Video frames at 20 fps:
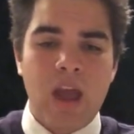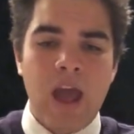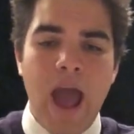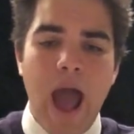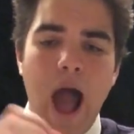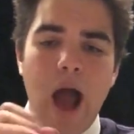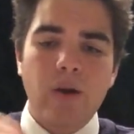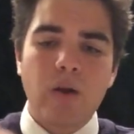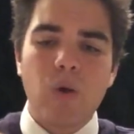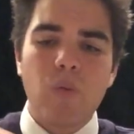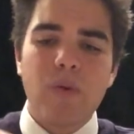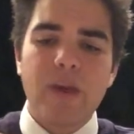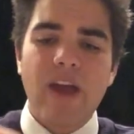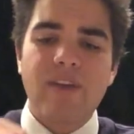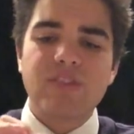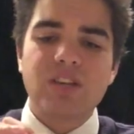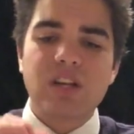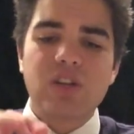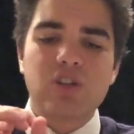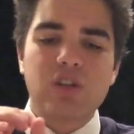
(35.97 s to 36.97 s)
How can we
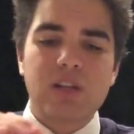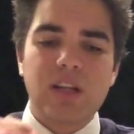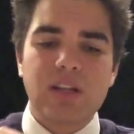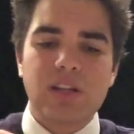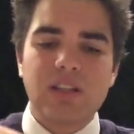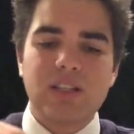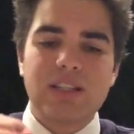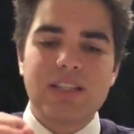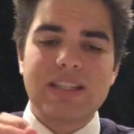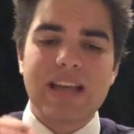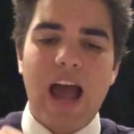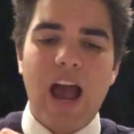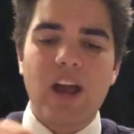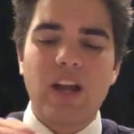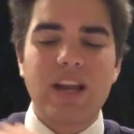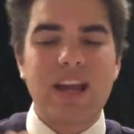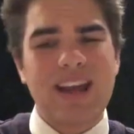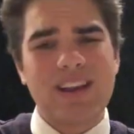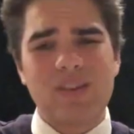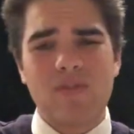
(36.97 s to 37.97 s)
have such little desire
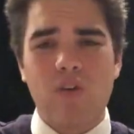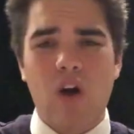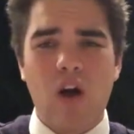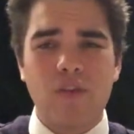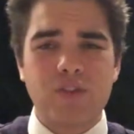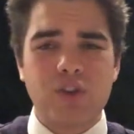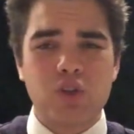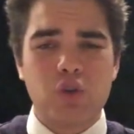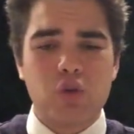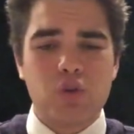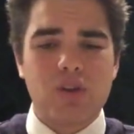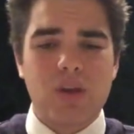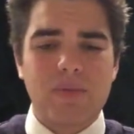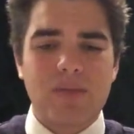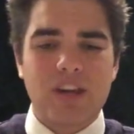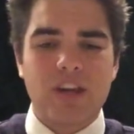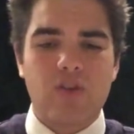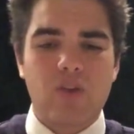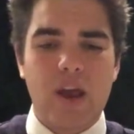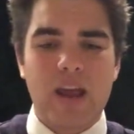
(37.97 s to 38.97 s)
to get involved and do
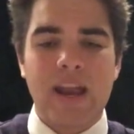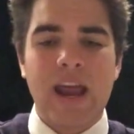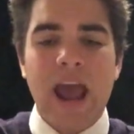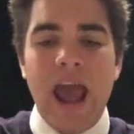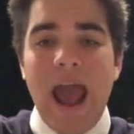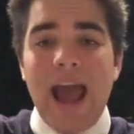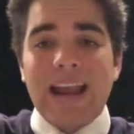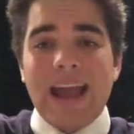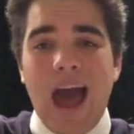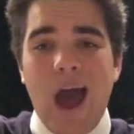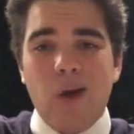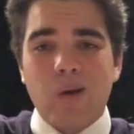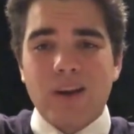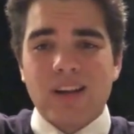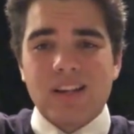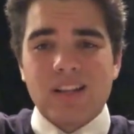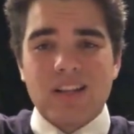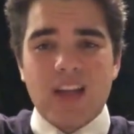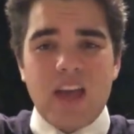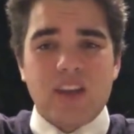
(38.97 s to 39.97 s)
something great? And how
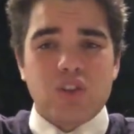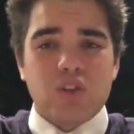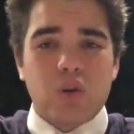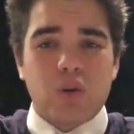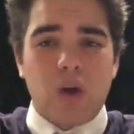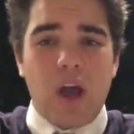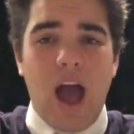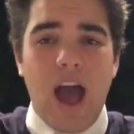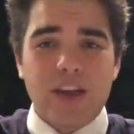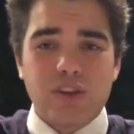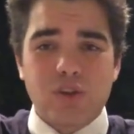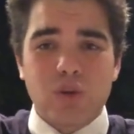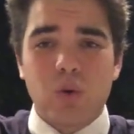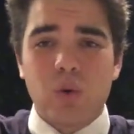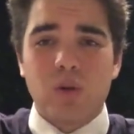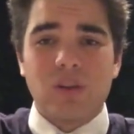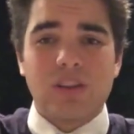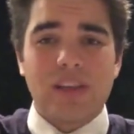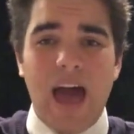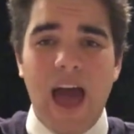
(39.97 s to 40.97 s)
can a high
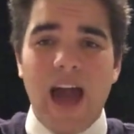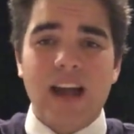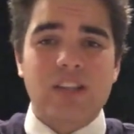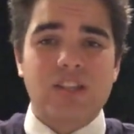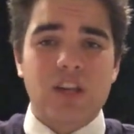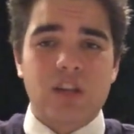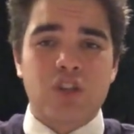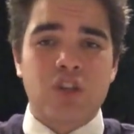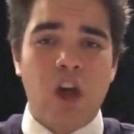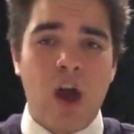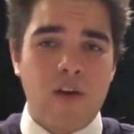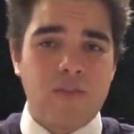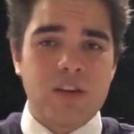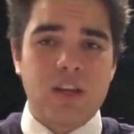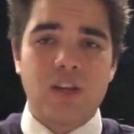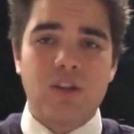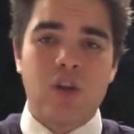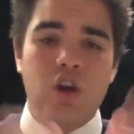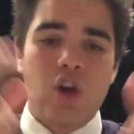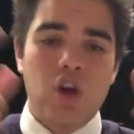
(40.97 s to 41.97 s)
school lack such
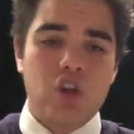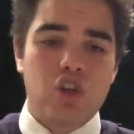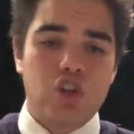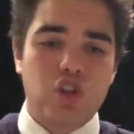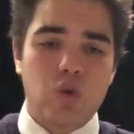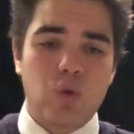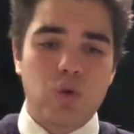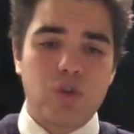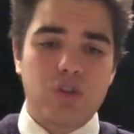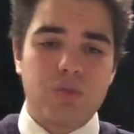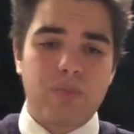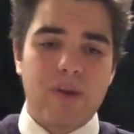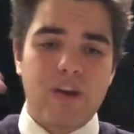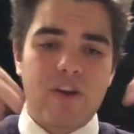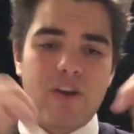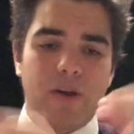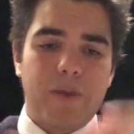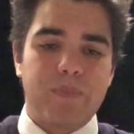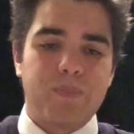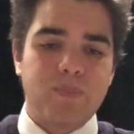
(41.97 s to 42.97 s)
coveted school
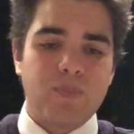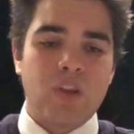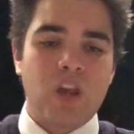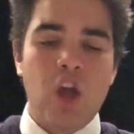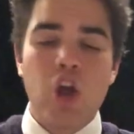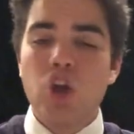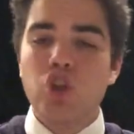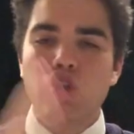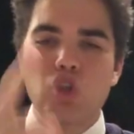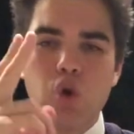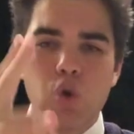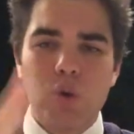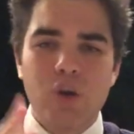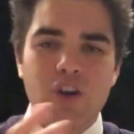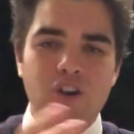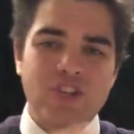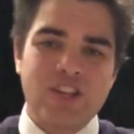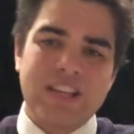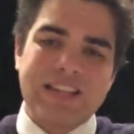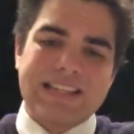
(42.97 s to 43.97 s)
spirit? 2
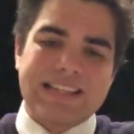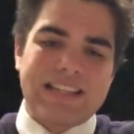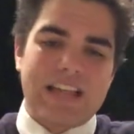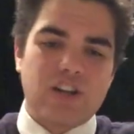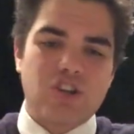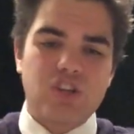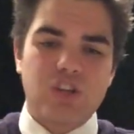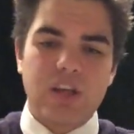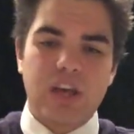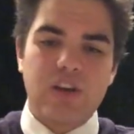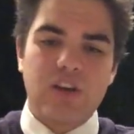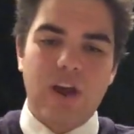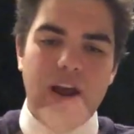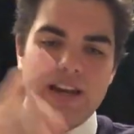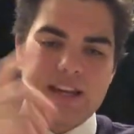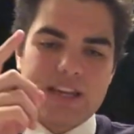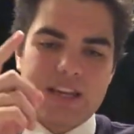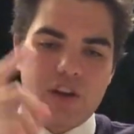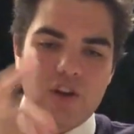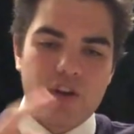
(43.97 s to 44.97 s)
years as a legislator and
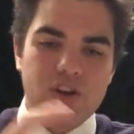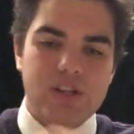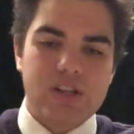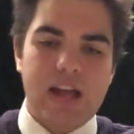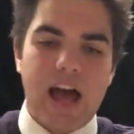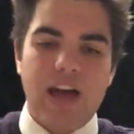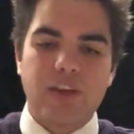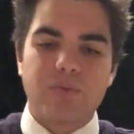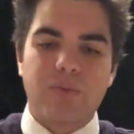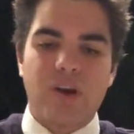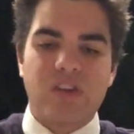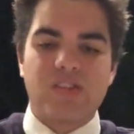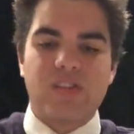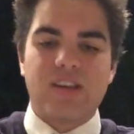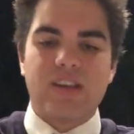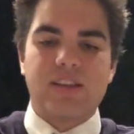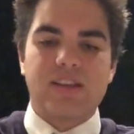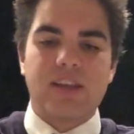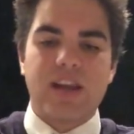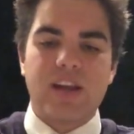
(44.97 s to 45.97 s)
a year as class
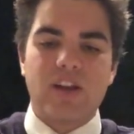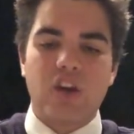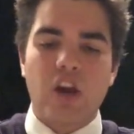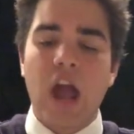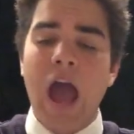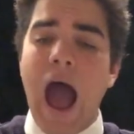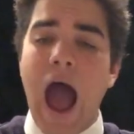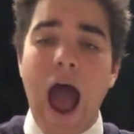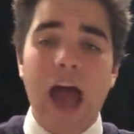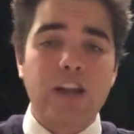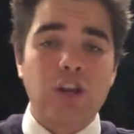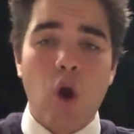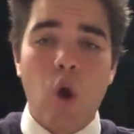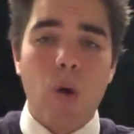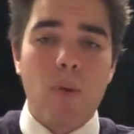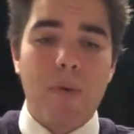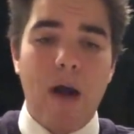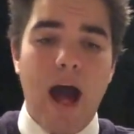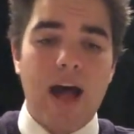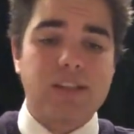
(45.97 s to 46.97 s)
president later, I know
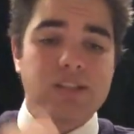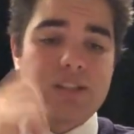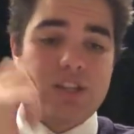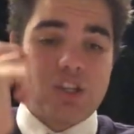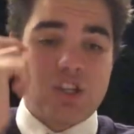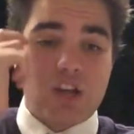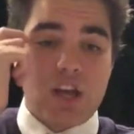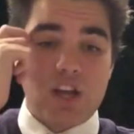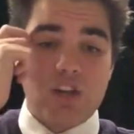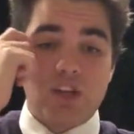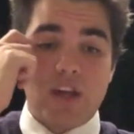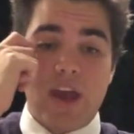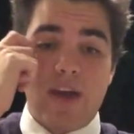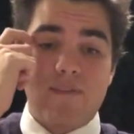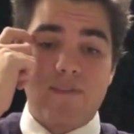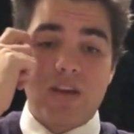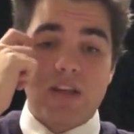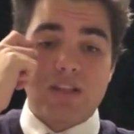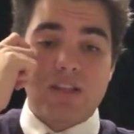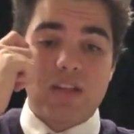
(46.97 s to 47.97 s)
a policy change
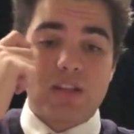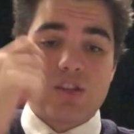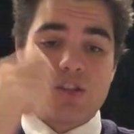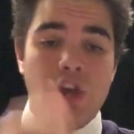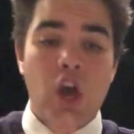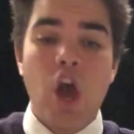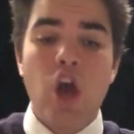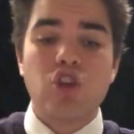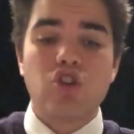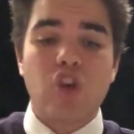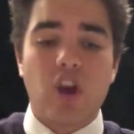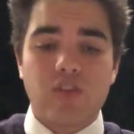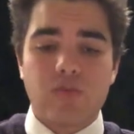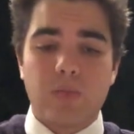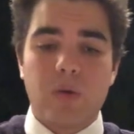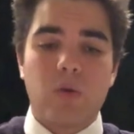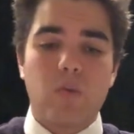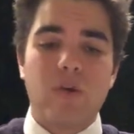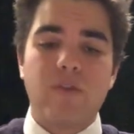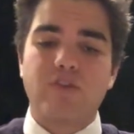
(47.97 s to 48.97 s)
can't fix this. Trust
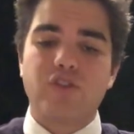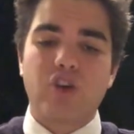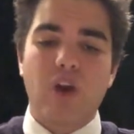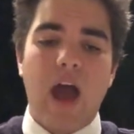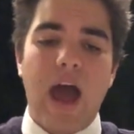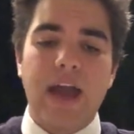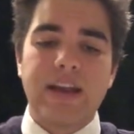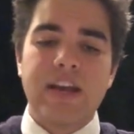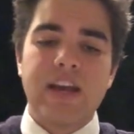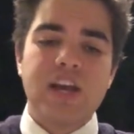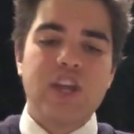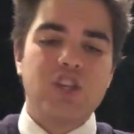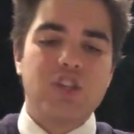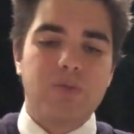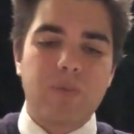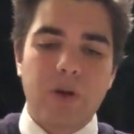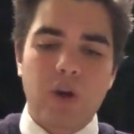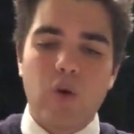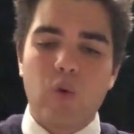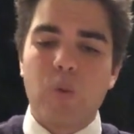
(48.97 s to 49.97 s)
me, we've tried.
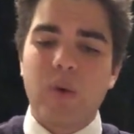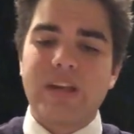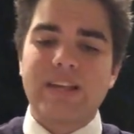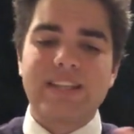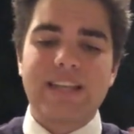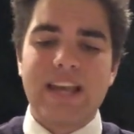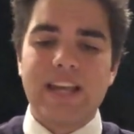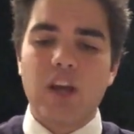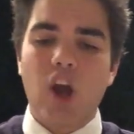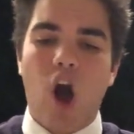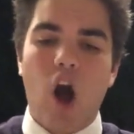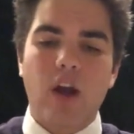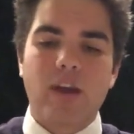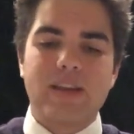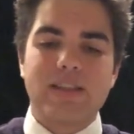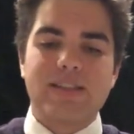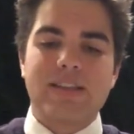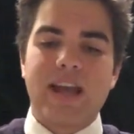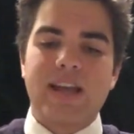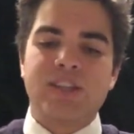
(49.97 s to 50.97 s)
Spirit Week, Sadie
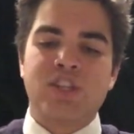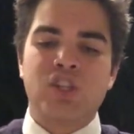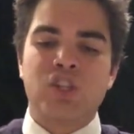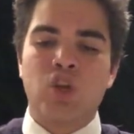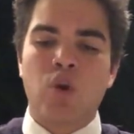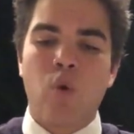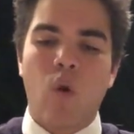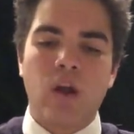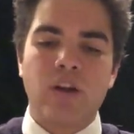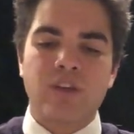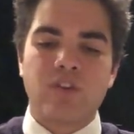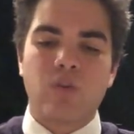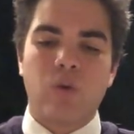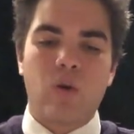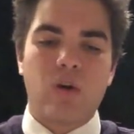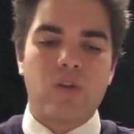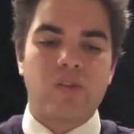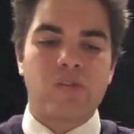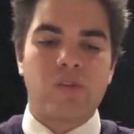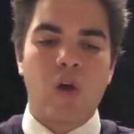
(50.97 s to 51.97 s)
Hawkins dances, iguana
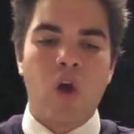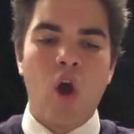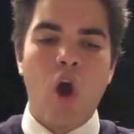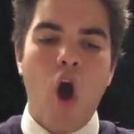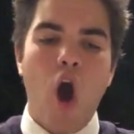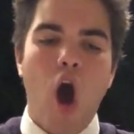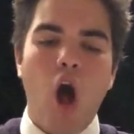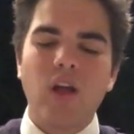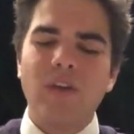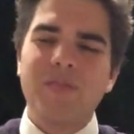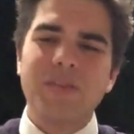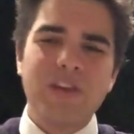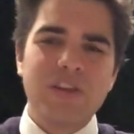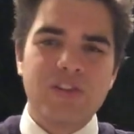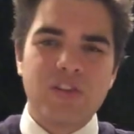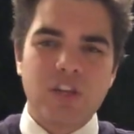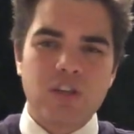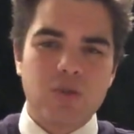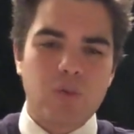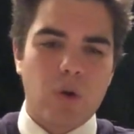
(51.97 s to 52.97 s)
tours. All of
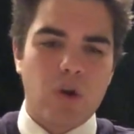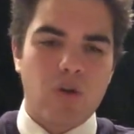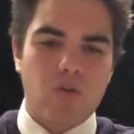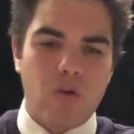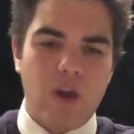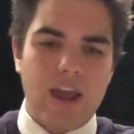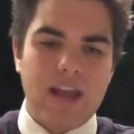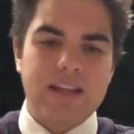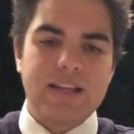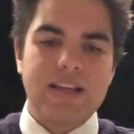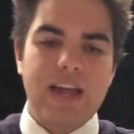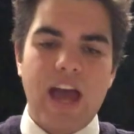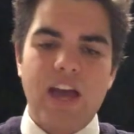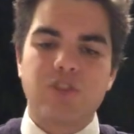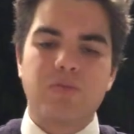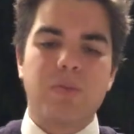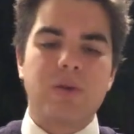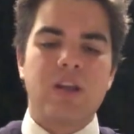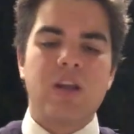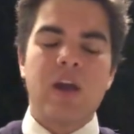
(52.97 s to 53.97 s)
these things were great,
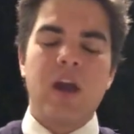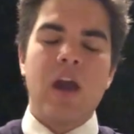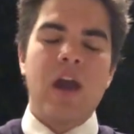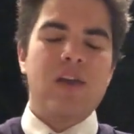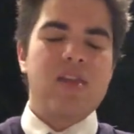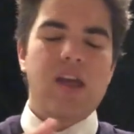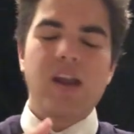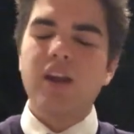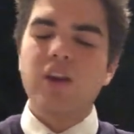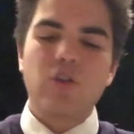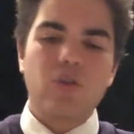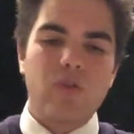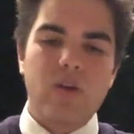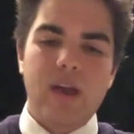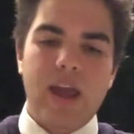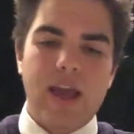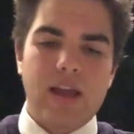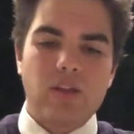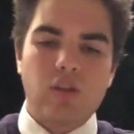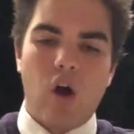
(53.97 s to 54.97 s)
yes, but they didn't
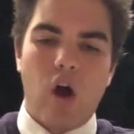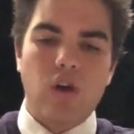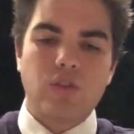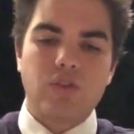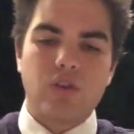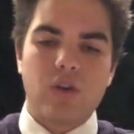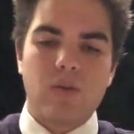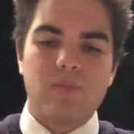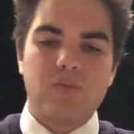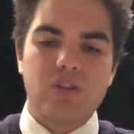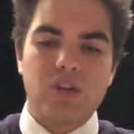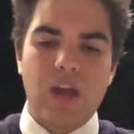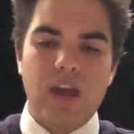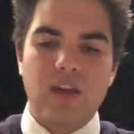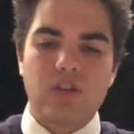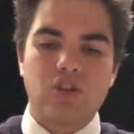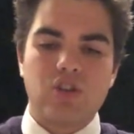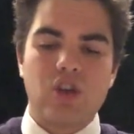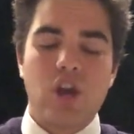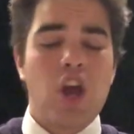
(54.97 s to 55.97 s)
create long-term
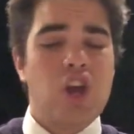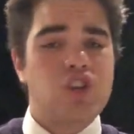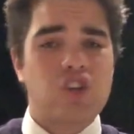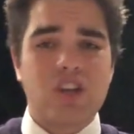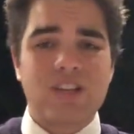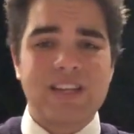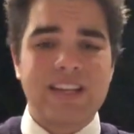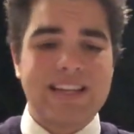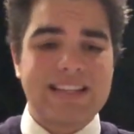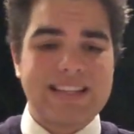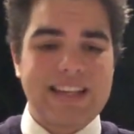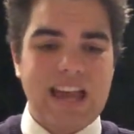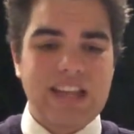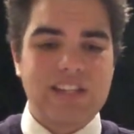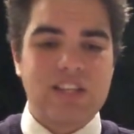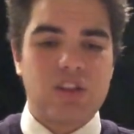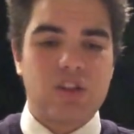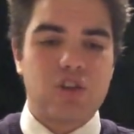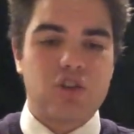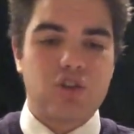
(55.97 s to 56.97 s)
change, just
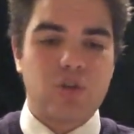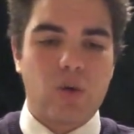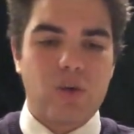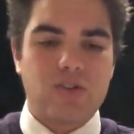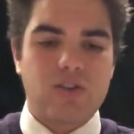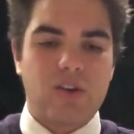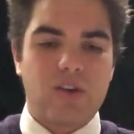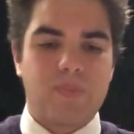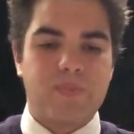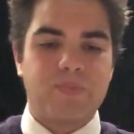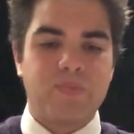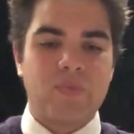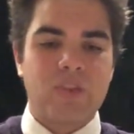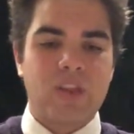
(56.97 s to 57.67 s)
success in the short term.